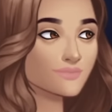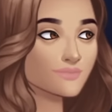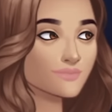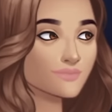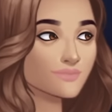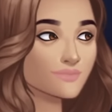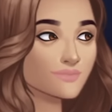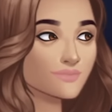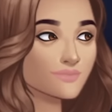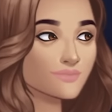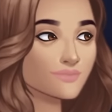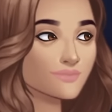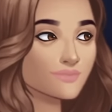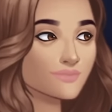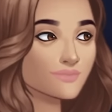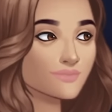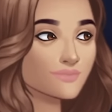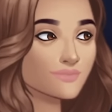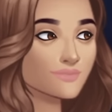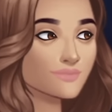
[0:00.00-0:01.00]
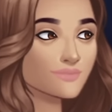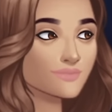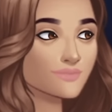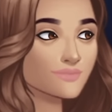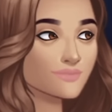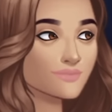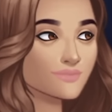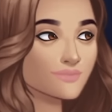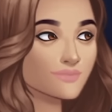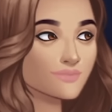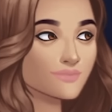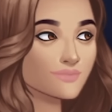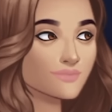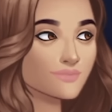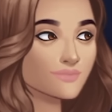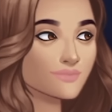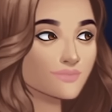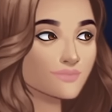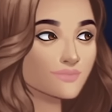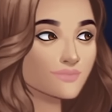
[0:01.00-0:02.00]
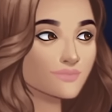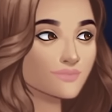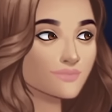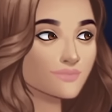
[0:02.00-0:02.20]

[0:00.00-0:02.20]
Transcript: This person isn't speaking.